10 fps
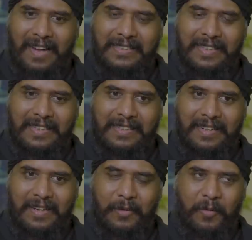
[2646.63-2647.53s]
I
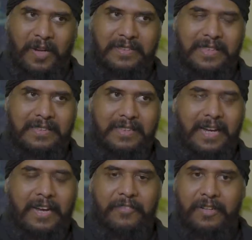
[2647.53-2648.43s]
think one thing that
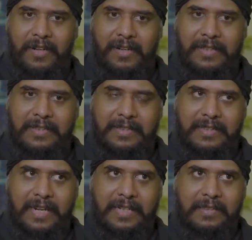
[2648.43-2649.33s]
I have learned,
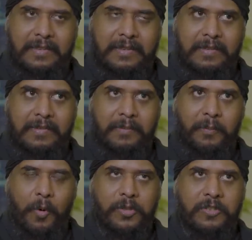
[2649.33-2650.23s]
like the
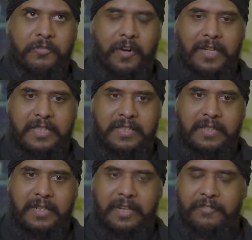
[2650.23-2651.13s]
most functional,